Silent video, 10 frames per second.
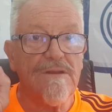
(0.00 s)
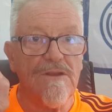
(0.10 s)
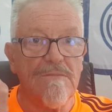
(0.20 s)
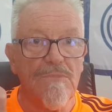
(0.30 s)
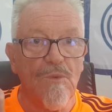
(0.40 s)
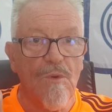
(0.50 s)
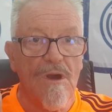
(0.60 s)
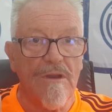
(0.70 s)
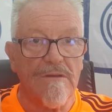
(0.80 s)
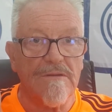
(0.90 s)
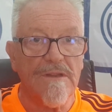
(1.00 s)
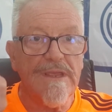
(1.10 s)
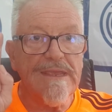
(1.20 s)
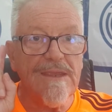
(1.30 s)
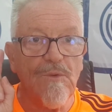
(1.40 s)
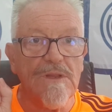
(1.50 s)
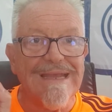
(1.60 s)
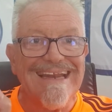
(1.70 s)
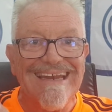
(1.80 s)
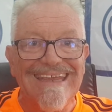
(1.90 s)
Number 1, it will
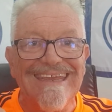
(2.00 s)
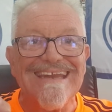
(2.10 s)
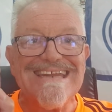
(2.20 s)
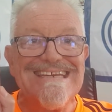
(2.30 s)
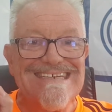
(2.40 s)
clearly